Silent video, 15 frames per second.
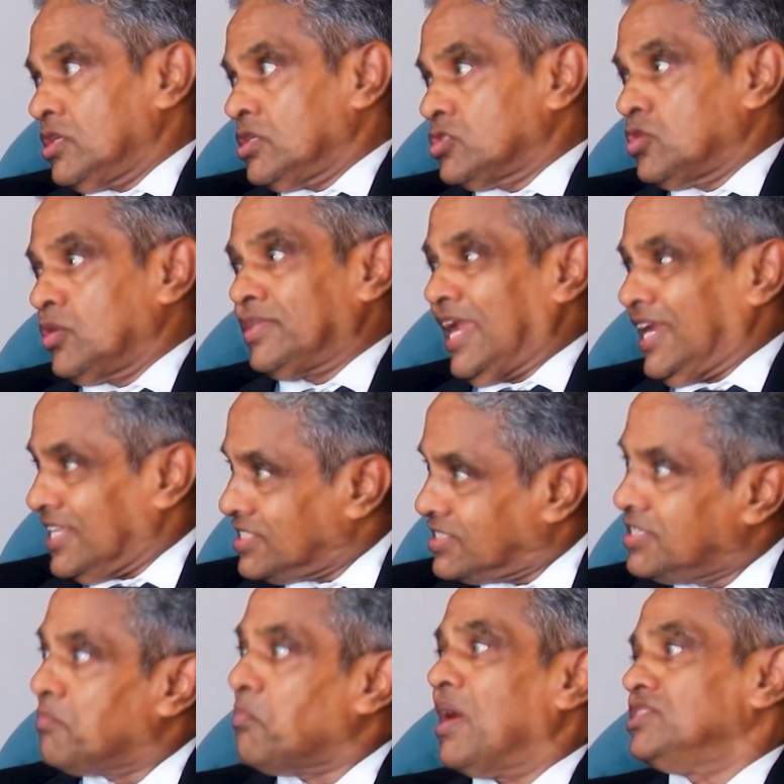So that is
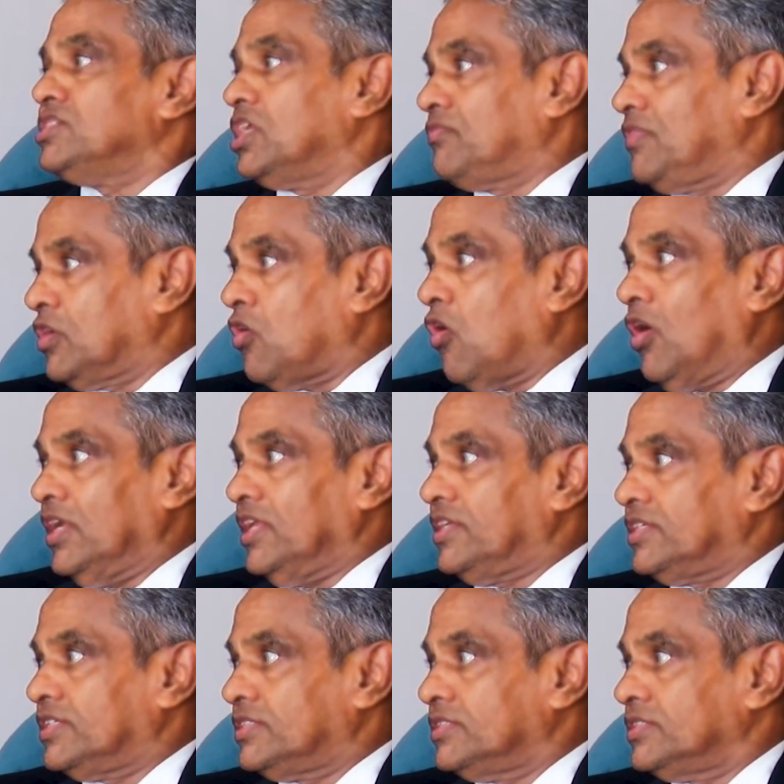the budget we call it.
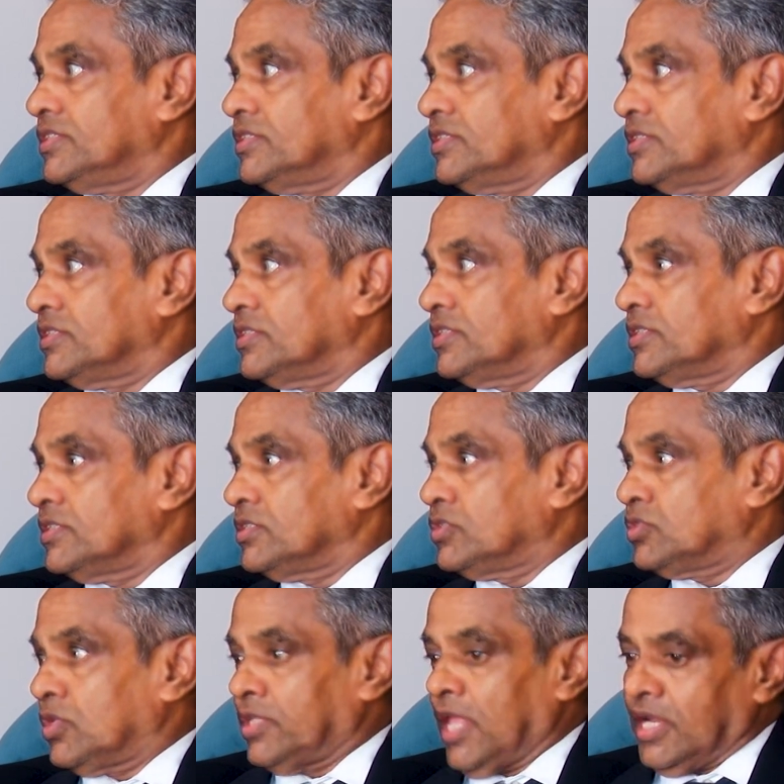
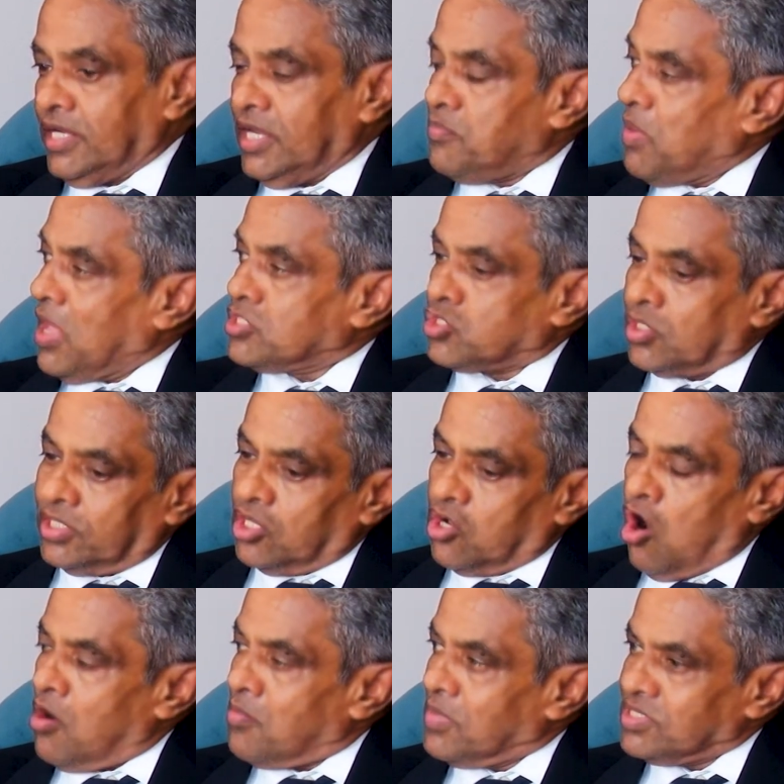So that depends on the
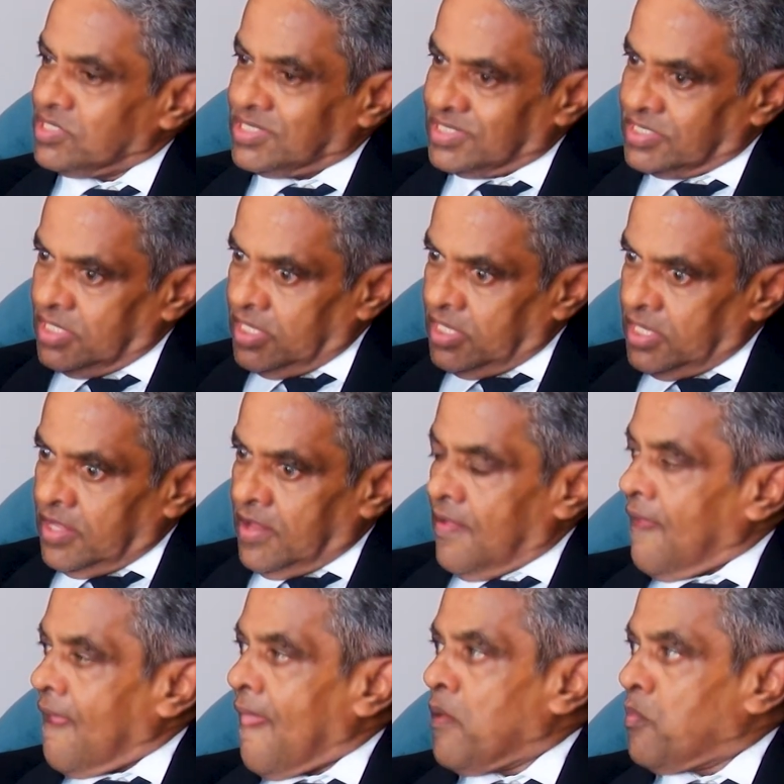government's
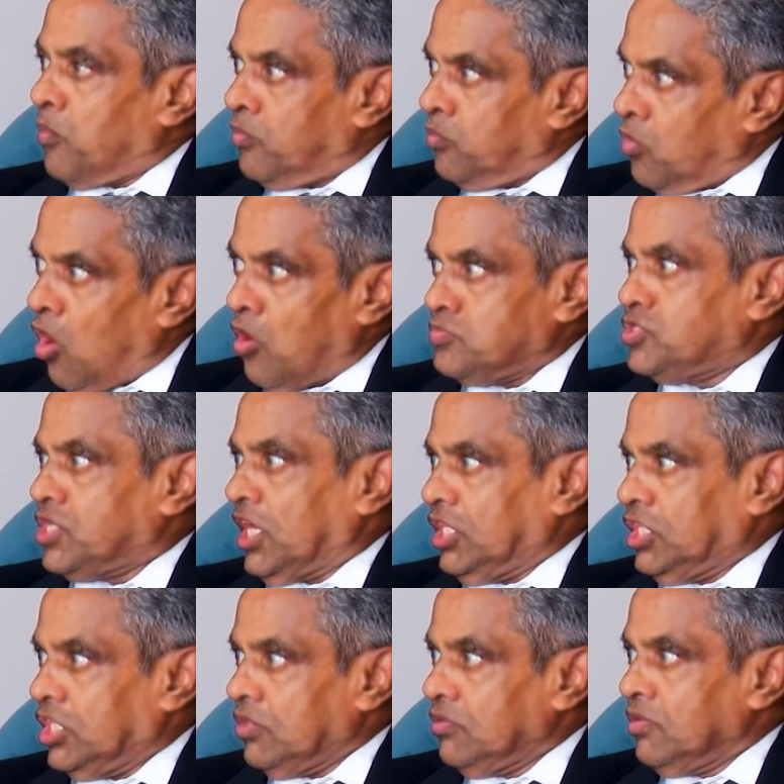
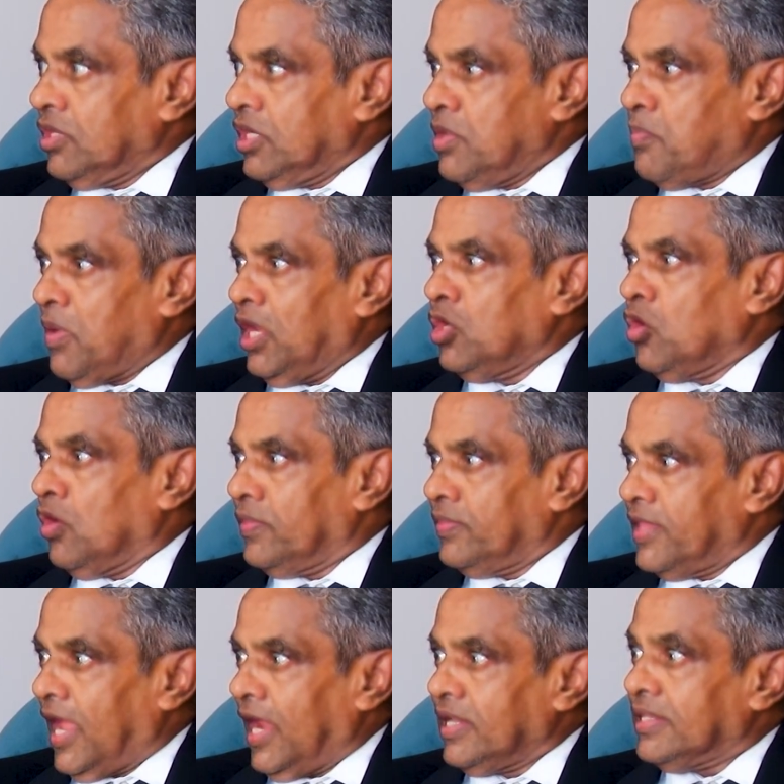objective. Depending on
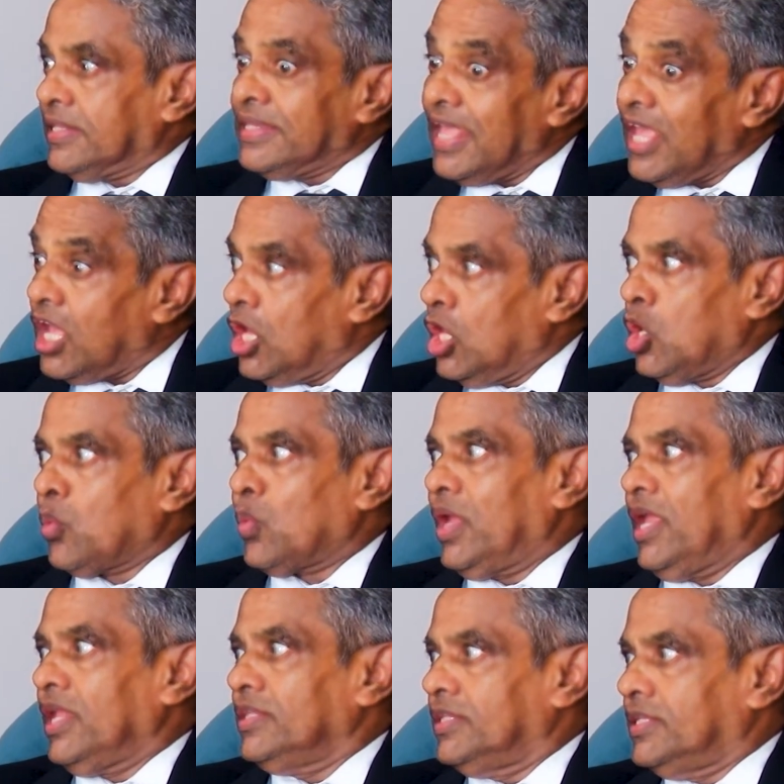that, they
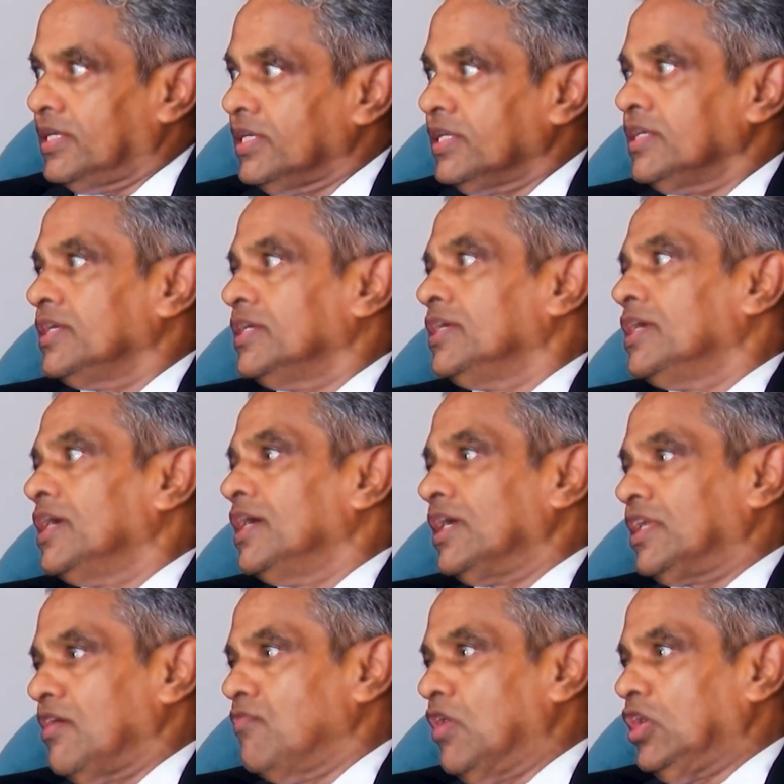allocate the
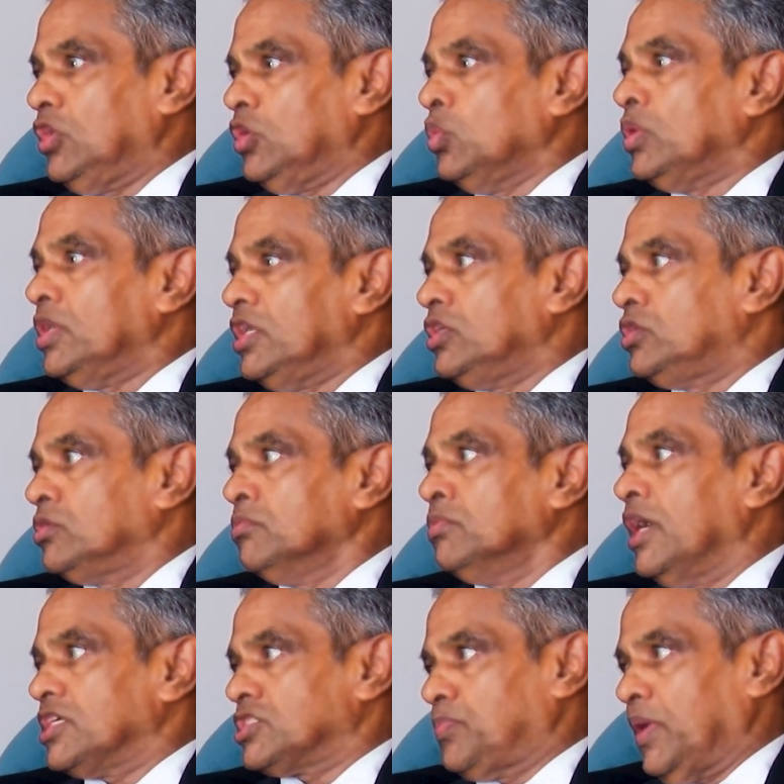revenue into
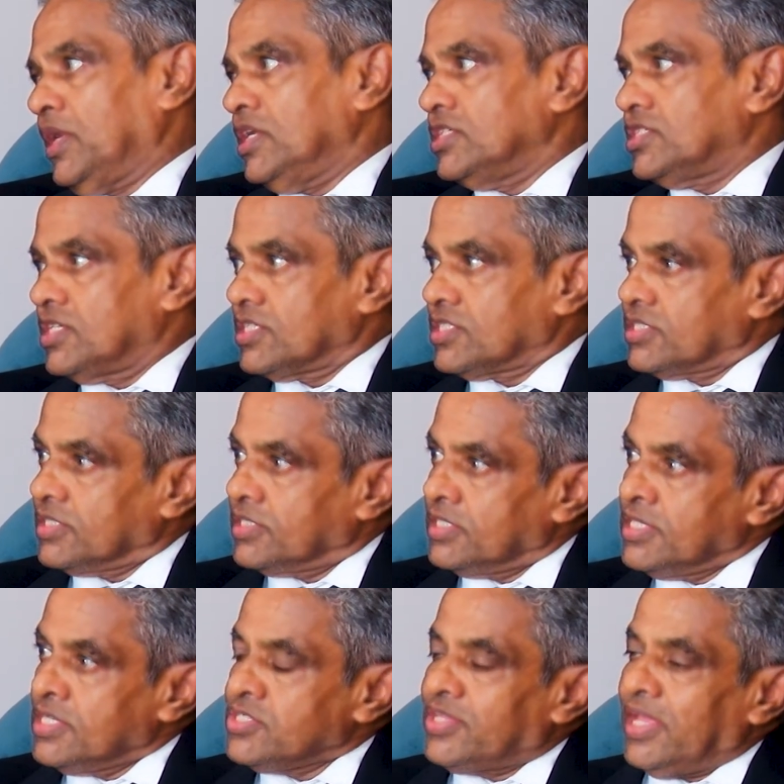expenditures.
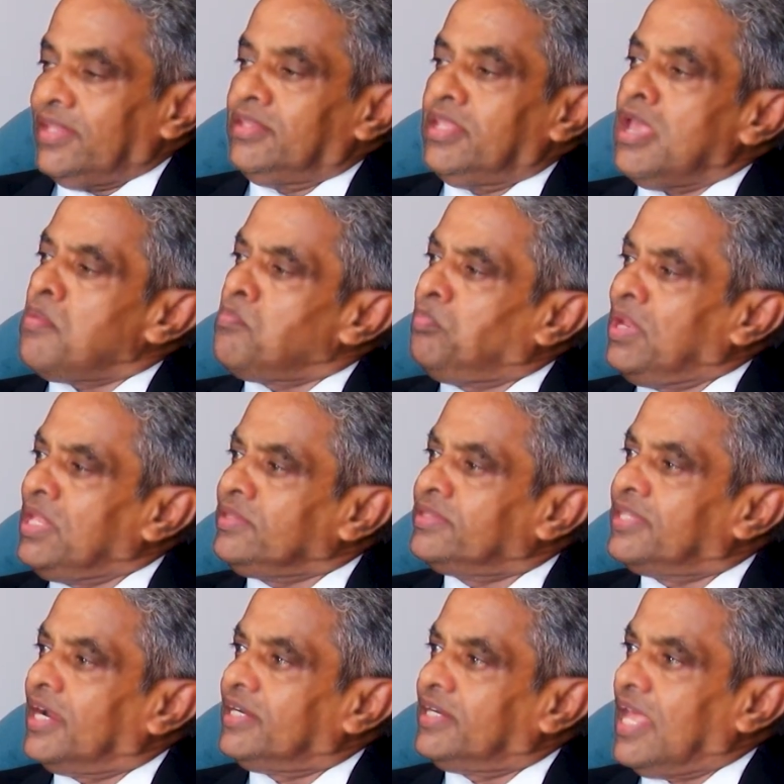So they bring
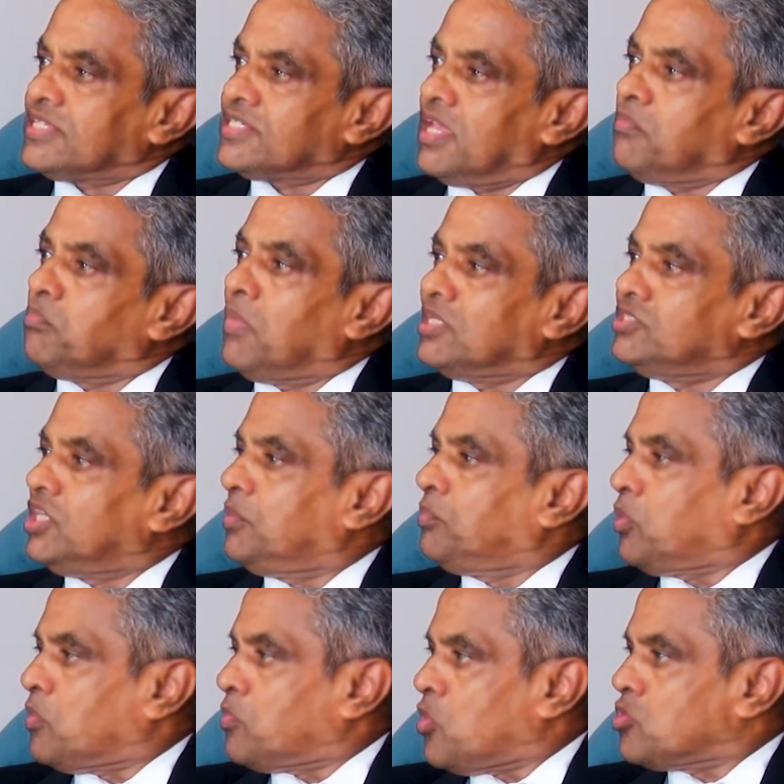that as a budget
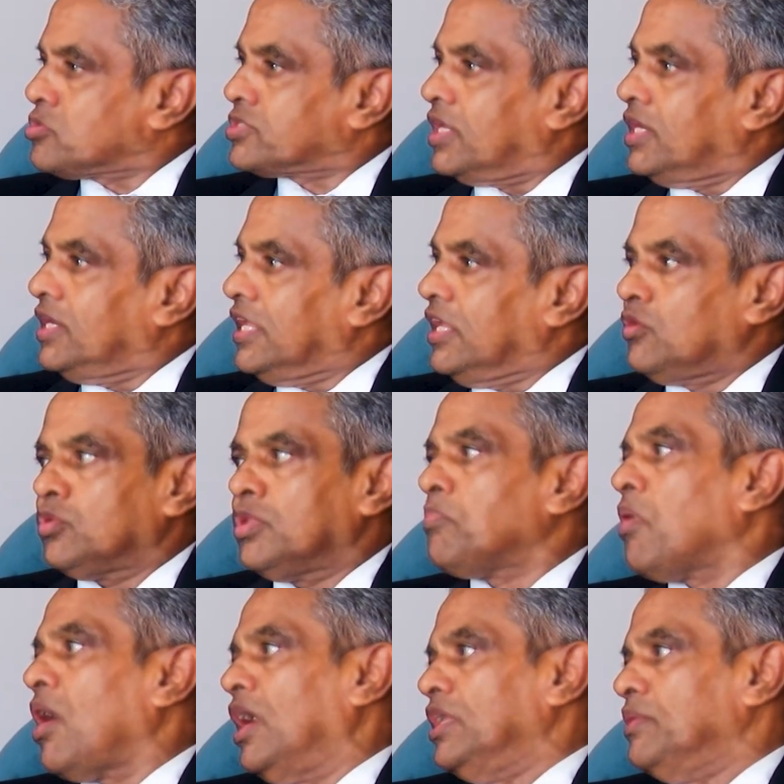proposal into the
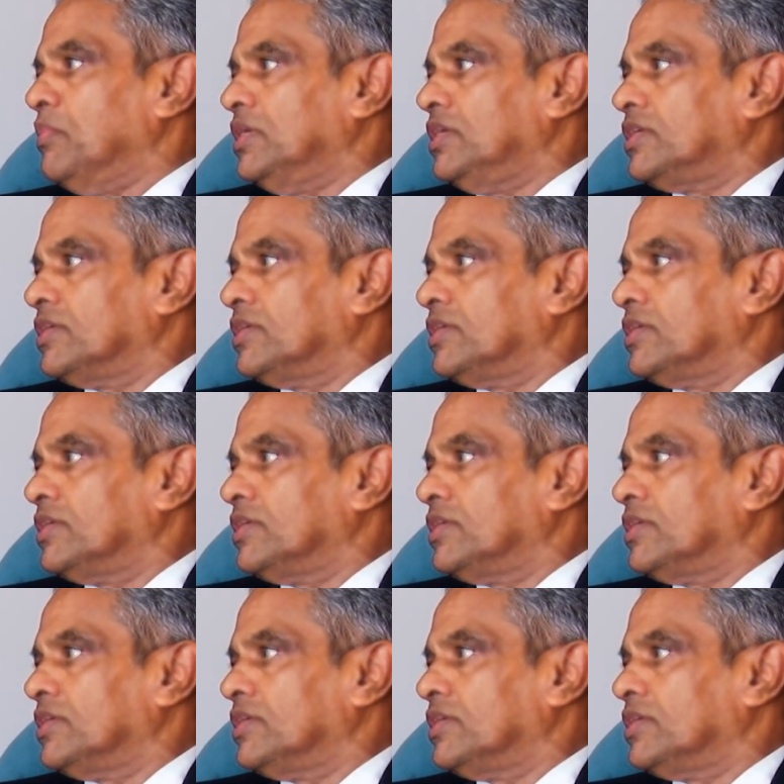parliament.